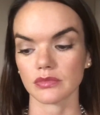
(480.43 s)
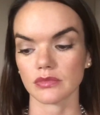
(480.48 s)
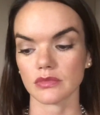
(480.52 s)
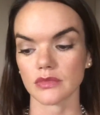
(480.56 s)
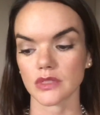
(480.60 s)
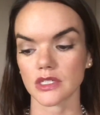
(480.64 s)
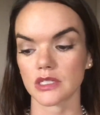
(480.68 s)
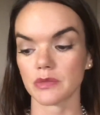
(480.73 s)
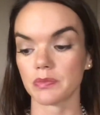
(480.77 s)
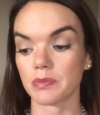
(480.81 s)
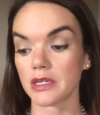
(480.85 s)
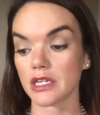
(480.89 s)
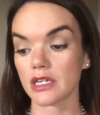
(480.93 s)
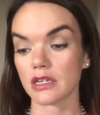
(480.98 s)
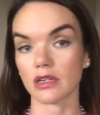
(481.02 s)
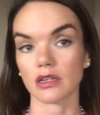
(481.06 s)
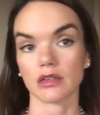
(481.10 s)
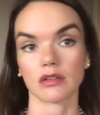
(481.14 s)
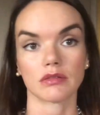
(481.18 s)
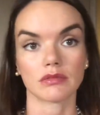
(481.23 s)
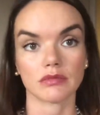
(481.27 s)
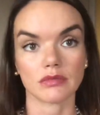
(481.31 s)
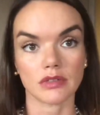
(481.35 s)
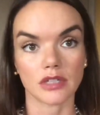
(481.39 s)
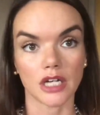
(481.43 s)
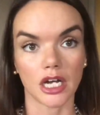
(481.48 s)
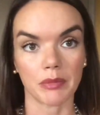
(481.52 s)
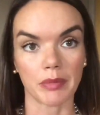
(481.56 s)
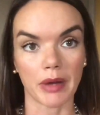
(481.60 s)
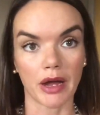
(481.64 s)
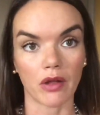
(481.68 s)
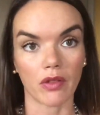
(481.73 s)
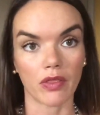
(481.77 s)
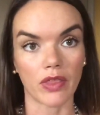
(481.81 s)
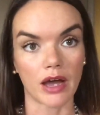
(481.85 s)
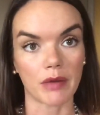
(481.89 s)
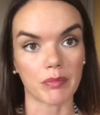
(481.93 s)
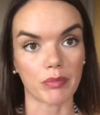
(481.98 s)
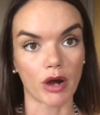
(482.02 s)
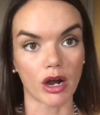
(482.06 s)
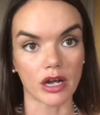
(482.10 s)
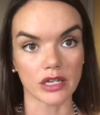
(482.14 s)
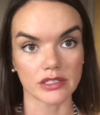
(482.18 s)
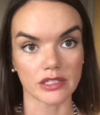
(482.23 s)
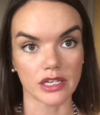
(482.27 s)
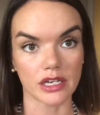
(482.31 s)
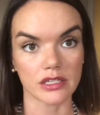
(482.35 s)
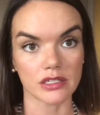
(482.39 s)
speak about that
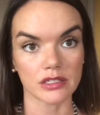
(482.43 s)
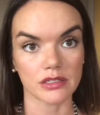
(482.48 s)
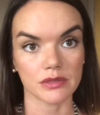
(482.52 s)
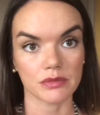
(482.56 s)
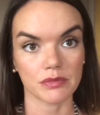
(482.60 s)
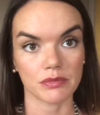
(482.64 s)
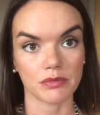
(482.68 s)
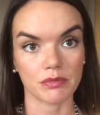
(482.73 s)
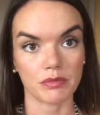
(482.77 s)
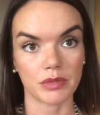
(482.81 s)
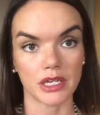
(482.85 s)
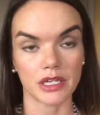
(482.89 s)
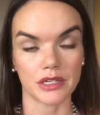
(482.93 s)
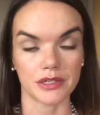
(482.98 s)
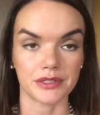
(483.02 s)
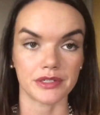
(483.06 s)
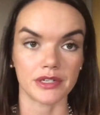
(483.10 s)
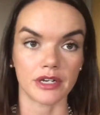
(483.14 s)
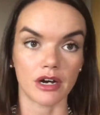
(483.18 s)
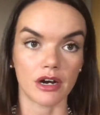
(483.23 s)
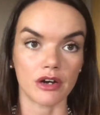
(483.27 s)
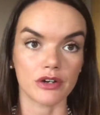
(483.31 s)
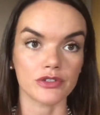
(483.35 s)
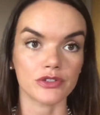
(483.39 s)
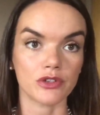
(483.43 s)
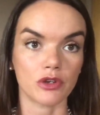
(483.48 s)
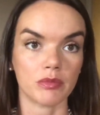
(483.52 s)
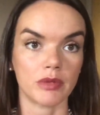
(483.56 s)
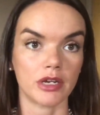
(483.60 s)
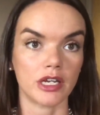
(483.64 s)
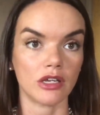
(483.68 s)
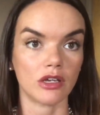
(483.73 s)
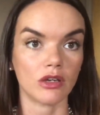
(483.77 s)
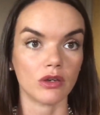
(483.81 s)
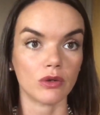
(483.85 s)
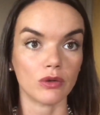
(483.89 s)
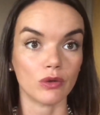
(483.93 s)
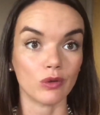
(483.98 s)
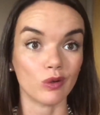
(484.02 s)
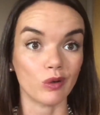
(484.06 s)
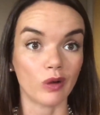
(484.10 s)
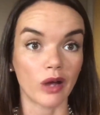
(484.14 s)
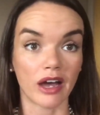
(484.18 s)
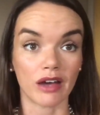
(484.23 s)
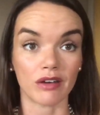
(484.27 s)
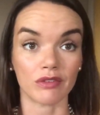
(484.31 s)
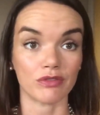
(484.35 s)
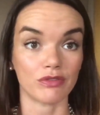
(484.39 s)
process, because there are so many who
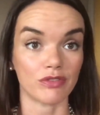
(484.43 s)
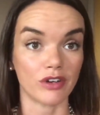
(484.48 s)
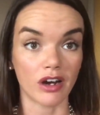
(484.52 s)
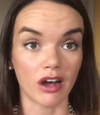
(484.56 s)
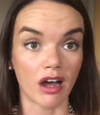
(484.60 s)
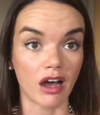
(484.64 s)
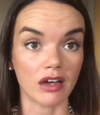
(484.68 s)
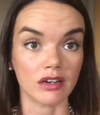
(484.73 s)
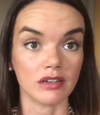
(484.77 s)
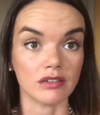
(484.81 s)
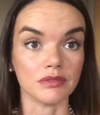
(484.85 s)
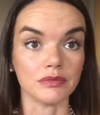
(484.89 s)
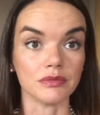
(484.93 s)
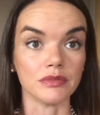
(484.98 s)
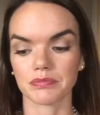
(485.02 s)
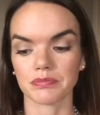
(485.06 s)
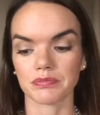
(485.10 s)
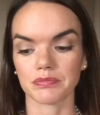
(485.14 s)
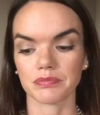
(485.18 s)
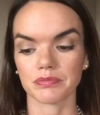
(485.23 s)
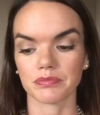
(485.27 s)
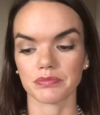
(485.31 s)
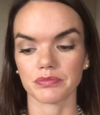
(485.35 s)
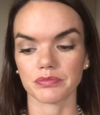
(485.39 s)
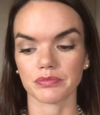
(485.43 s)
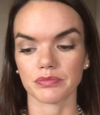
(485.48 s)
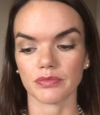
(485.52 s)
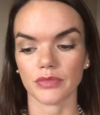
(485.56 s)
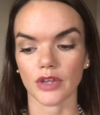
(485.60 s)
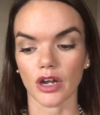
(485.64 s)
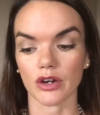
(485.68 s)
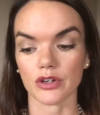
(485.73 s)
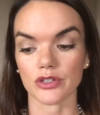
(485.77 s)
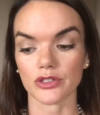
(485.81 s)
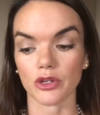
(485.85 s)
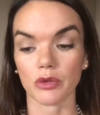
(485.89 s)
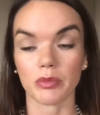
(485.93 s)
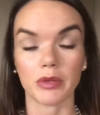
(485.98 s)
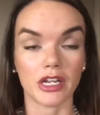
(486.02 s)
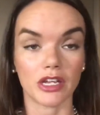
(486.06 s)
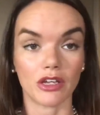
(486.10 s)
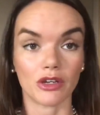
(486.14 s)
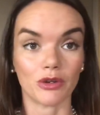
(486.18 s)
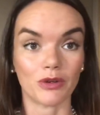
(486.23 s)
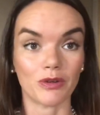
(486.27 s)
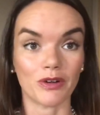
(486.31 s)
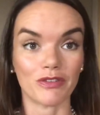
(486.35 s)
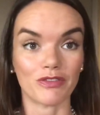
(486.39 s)
have forgotten. There are so
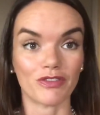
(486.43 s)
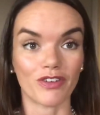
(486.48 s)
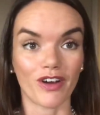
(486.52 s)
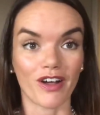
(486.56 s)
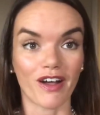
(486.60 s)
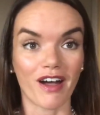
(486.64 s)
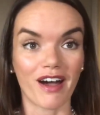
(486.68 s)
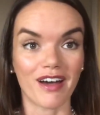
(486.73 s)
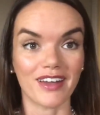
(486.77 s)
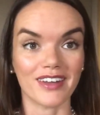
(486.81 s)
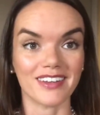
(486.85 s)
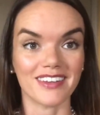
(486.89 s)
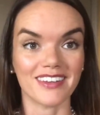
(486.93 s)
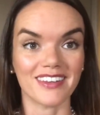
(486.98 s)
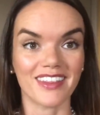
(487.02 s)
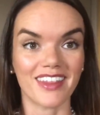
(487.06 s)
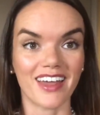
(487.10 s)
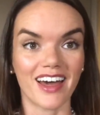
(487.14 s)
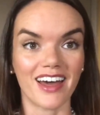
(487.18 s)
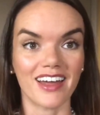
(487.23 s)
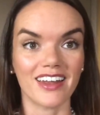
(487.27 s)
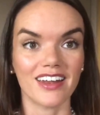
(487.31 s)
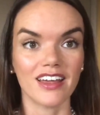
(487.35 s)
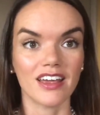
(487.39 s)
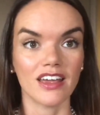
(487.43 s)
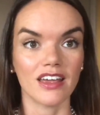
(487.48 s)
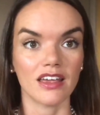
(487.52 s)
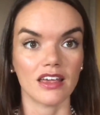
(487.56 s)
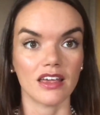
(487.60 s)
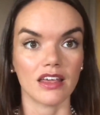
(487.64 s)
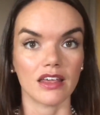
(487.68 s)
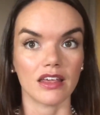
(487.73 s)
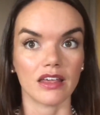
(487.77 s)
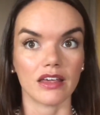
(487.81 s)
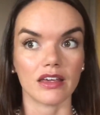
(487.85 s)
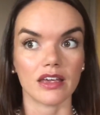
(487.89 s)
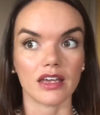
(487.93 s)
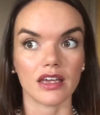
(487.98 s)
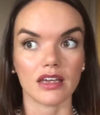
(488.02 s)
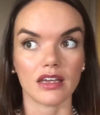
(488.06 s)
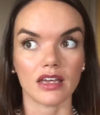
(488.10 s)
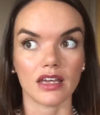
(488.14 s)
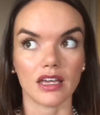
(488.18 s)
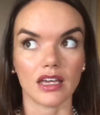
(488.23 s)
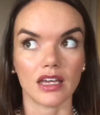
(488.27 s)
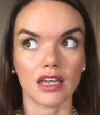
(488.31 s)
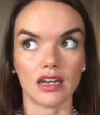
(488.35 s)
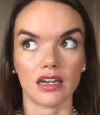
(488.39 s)
many who have forgotten that
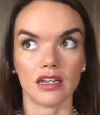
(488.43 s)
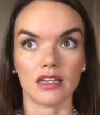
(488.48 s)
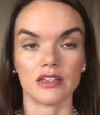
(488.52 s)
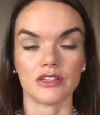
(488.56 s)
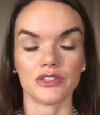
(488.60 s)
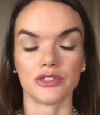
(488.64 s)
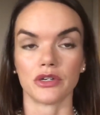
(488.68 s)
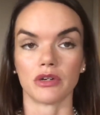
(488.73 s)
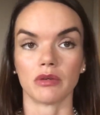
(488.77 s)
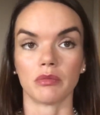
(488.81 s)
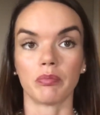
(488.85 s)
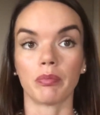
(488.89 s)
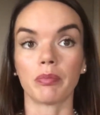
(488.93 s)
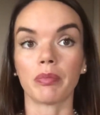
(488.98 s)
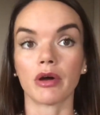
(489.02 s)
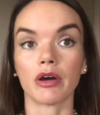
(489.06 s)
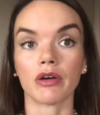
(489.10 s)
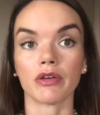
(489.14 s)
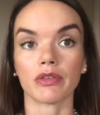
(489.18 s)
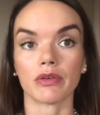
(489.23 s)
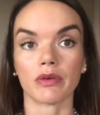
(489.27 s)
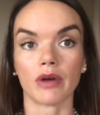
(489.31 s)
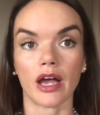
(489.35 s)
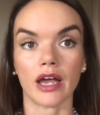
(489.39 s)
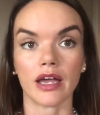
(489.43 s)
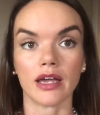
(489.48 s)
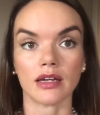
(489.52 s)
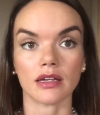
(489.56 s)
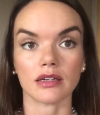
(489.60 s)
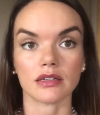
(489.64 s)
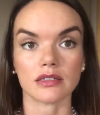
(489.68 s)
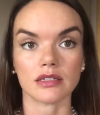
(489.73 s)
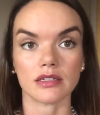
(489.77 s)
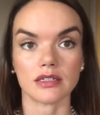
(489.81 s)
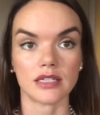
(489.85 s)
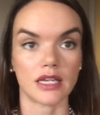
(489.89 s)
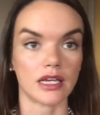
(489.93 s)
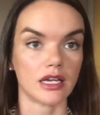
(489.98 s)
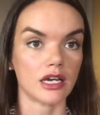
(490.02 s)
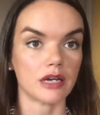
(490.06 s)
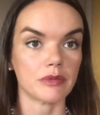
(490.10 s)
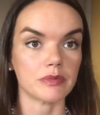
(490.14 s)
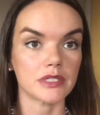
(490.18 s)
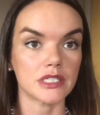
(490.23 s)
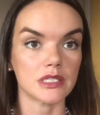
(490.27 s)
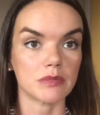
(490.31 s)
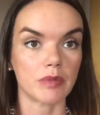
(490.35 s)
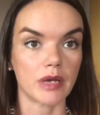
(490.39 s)
it is your birthright to take
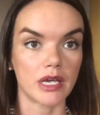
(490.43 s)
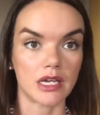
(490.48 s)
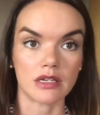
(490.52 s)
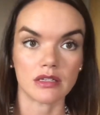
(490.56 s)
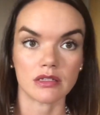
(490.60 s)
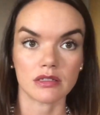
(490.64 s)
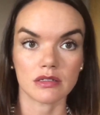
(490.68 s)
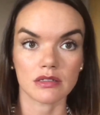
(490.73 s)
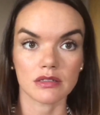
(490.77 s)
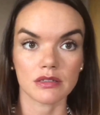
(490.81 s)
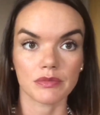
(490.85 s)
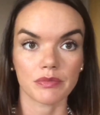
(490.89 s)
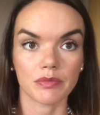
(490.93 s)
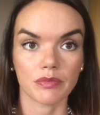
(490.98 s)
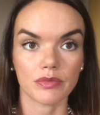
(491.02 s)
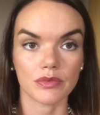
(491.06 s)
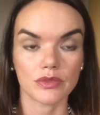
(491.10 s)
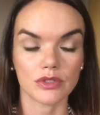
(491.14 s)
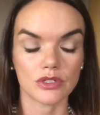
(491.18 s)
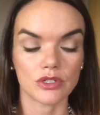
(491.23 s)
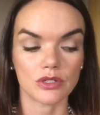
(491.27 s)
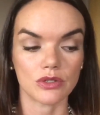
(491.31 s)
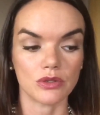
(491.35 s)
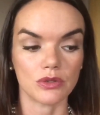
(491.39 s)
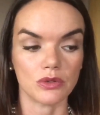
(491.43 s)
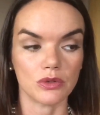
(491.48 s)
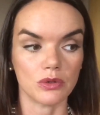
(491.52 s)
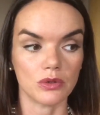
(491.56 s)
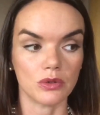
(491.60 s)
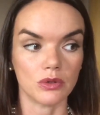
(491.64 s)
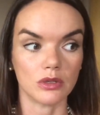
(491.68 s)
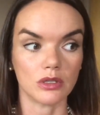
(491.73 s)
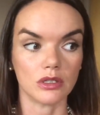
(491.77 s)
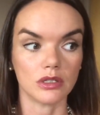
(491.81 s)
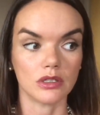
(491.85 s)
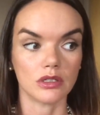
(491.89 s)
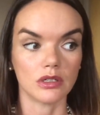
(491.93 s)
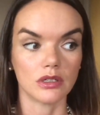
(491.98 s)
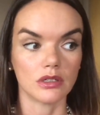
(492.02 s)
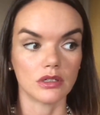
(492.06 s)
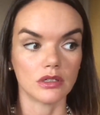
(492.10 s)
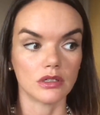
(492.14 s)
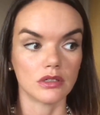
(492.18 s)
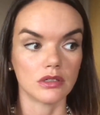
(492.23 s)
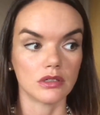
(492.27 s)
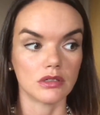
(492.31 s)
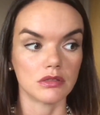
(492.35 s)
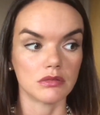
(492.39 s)
up space, to
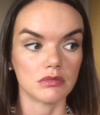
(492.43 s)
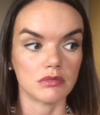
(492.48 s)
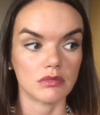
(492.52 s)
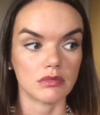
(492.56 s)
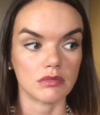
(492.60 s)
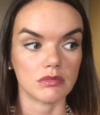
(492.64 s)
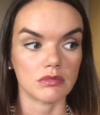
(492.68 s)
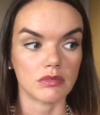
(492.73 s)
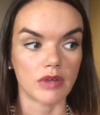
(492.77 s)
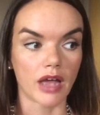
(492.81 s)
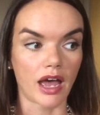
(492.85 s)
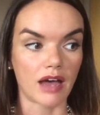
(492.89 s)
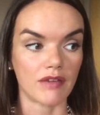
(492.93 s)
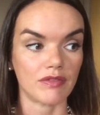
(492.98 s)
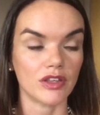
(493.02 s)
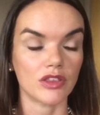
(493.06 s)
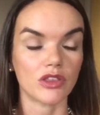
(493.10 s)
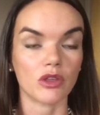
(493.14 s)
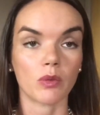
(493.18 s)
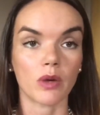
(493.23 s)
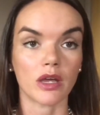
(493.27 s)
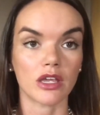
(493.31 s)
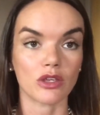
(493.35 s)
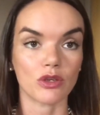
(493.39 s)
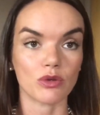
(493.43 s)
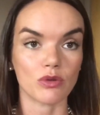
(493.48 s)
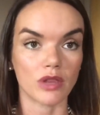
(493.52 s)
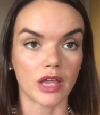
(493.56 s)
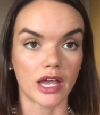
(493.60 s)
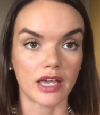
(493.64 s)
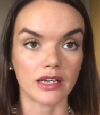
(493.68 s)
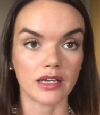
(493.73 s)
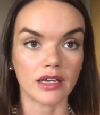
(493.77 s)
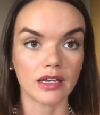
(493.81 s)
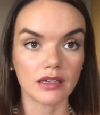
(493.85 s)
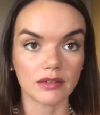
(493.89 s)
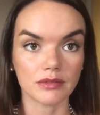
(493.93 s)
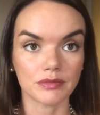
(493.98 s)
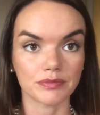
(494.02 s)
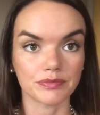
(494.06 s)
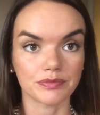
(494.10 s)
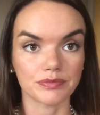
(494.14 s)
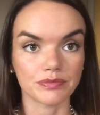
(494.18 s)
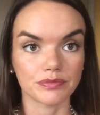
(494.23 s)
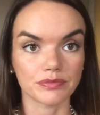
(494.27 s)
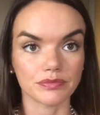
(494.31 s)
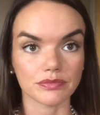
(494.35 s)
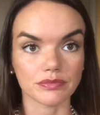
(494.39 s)
have it the way you like it.
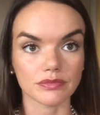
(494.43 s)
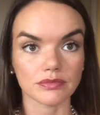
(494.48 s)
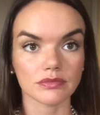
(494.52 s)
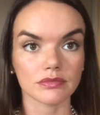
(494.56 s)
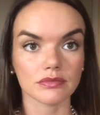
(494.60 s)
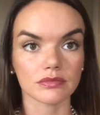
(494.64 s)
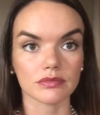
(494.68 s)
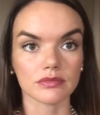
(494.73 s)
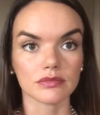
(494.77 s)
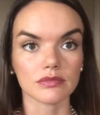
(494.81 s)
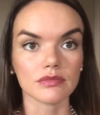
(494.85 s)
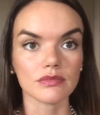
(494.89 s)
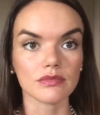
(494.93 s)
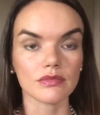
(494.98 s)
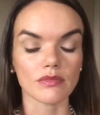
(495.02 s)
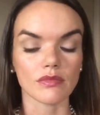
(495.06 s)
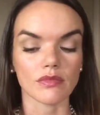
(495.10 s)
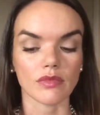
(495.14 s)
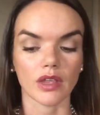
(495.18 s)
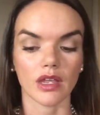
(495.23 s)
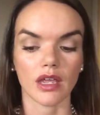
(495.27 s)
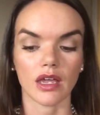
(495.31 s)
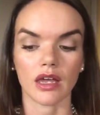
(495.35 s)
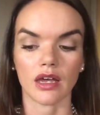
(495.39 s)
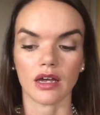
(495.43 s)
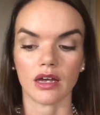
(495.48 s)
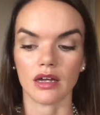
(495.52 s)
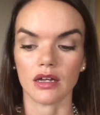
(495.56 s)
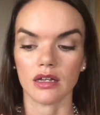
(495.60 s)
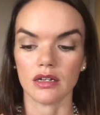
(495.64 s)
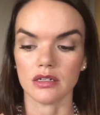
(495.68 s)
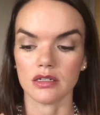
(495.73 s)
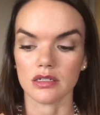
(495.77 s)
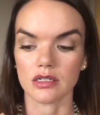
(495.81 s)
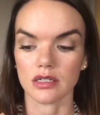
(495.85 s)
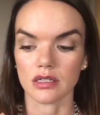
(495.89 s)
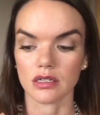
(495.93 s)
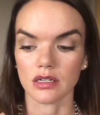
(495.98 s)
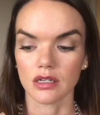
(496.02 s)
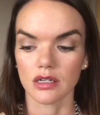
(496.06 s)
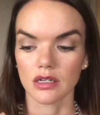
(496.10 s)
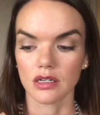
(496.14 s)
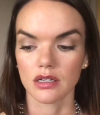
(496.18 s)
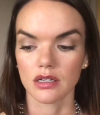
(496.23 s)
And